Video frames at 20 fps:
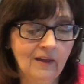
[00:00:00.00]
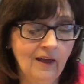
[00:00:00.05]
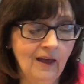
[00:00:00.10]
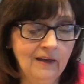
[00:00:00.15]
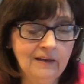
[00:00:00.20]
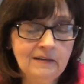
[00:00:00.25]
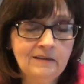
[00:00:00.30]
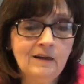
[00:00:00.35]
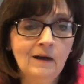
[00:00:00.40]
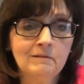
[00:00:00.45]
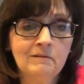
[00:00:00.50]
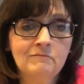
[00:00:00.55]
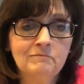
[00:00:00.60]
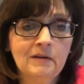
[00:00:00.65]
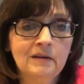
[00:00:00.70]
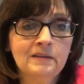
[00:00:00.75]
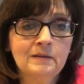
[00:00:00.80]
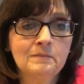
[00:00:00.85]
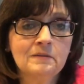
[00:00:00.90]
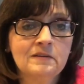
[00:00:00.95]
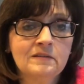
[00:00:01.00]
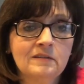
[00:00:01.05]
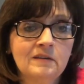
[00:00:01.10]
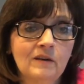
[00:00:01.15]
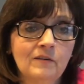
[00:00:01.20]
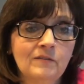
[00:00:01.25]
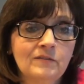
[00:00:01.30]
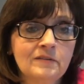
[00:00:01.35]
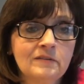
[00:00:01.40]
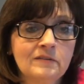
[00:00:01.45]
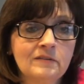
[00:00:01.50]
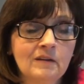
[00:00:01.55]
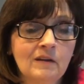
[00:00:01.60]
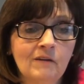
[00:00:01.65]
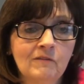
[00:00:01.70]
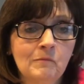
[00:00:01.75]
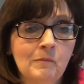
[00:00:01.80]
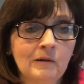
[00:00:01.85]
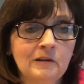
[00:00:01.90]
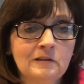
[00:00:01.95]
anytime I've made them as gifts,
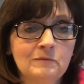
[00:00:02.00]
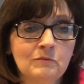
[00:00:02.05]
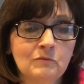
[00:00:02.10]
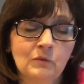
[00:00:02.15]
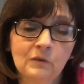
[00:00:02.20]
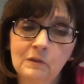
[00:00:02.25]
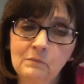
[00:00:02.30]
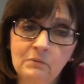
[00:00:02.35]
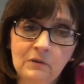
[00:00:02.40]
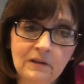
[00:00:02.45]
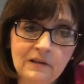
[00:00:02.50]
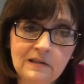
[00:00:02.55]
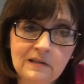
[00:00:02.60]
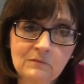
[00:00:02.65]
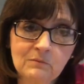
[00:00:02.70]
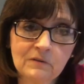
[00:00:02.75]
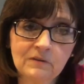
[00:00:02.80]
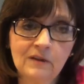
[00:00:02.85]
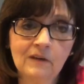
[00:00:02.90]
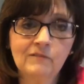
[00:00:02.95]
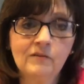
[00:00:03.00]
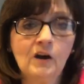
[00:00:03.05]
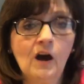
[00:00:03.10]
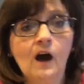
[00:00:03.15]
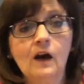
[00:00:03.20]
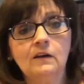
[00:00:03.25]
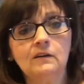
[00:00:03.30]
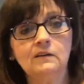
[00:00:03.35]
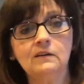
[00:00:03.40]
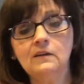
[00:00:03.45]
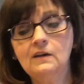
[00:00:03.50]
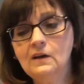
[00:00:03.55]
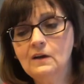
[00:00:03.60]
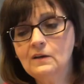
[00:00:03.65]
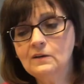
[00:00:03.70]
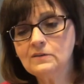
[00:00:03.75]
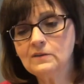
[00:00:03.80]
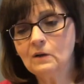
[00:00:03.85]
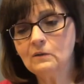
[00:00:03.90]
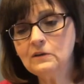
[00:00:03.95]
everybody's been really pleased with what they've gotten.
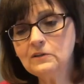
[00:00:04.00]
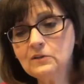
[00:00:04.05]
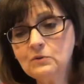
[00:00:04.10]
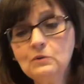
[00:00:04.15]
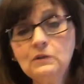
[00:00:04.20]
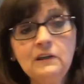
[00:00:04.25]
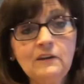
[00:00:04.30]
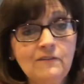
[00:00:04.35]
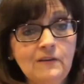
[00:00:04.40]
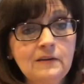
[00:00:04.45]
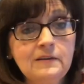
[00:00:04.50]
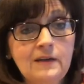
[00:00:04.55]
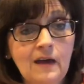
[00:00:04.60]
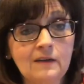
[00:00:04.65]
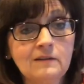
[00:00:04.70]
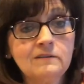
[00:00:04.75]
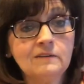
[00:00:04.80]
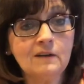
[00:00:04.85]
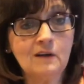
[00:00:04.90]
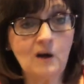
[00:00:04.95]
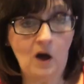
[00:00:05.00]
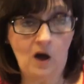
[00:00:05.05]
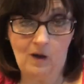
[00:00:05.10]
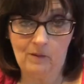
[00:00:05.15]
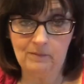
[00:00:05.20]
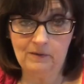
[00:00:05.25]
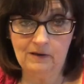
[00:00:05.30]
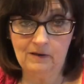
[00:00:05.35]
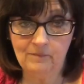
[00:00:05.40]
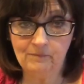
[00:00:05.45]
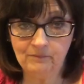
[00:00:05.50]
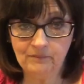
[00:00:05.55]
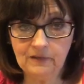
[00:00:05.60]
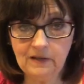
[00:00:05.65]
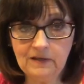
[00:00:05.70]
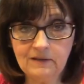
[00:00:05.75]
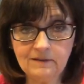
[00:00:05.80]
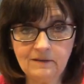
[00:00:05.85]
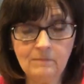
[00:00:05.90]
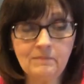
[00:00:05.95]
So it's a really fantastic hobby.
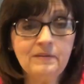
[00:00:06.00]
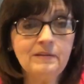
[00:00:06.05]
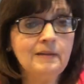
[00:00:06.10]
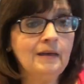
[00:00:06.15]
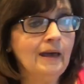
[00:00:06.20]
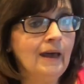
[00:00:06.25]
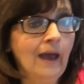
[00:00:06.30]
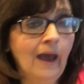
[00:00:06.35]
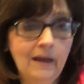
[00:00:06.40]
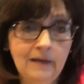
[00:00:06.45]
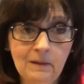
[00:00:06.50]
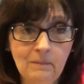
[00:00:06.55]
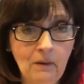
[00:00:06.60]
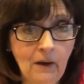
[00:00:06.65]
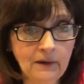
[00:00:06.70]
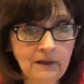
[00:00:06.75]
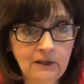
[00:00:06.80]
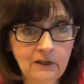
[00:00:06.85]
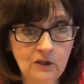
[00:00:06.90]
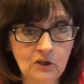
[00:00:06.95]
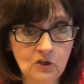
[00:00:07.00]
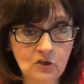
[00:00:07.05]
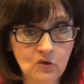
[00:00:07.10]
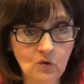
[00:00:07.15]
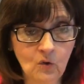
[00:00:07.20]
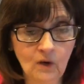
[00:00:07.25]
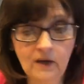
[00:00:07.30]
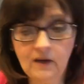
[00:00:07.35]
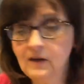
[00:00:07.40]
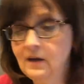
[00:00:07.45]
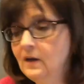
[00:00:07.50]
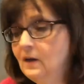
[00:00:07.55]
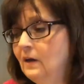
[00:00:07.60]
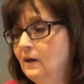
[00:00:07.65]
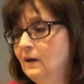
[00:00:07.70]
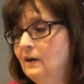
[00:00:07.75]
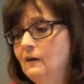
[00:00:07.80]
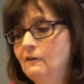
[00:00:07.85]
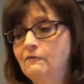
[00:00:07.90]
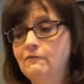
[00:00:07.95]
It's something that anybody could enjoy,
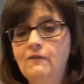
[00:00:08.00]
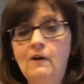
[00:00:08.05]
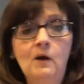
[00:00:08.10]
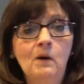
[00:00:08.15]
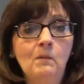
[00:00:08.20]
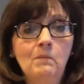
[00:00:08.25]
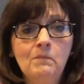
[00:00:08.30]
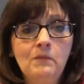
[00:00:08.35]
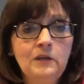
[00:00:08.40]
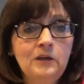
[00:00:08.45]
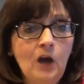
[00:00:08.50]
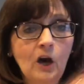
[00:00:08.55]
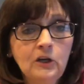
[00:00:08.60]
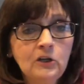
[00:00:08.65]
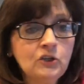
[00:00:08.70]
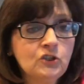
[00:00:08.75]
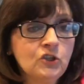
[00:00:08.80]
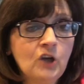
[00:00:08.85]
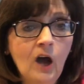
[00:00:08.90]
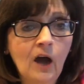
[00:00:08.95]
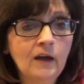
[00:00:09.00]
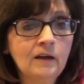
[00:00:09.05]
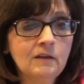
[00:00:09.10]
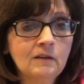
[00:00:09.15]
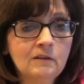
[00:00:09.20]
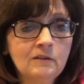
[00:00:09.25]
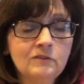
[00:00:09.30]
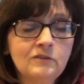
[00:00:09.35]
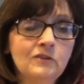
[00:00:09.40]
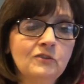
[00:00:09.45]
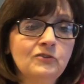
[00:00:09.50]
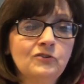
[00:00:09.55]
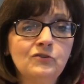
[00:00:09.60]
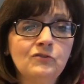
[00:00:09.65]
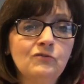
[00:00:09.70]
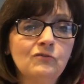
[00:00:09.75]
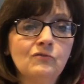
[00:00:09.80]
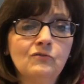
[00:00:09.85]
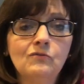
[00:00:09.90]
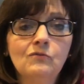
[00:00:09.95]
from the youngest child
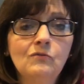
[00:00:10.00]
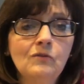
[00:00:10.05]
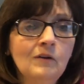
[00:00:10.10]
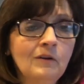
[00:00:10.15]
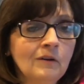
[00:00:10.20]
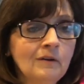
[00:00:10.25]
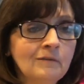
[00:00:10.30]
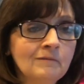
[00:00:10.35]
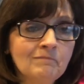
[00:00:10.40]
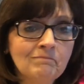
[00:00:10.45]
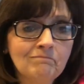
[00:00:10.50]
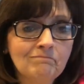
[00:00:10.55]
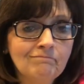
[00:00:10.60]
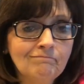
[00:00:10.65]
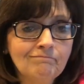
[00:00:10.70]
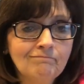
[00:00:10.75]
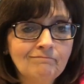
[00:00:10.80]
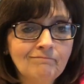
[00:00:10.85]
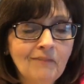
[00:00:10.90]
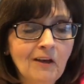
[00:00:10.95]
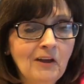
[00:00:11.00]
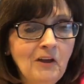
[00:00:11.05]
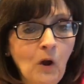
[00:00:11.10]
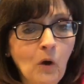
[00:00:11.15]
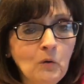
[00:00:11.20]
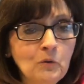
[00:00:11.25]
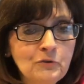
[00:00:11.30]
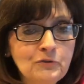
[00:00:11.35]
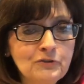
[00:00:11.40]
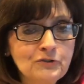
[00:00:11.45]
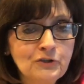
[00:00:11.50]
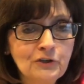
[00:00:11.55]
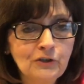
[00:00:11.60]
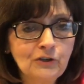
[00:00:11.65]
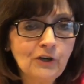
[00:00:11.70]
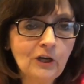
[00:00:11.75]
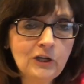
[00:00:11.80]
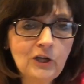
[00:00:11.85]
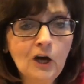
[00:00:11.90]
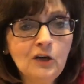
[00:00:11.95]
to an
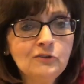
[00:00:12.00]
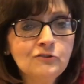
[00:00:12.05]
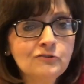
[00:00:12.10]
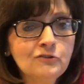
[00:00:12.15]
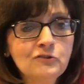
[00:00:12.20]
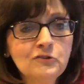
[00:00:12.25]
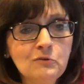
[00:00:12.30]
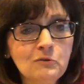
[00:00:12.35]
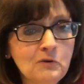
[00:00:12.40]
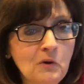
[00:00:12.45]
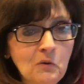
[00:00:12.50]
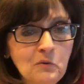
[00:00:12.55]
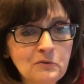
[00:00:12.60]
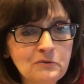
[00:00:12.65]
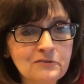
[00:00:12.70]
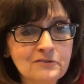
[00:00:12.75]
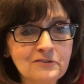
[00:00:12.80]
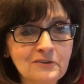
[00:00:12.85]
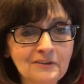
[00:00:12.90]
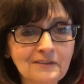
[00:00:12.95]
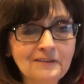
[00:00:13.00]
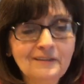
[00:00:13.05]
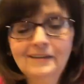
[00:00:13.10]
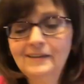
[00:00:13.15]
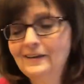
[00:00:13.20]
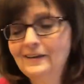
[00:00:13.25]
oldster, a youngster to an oldster.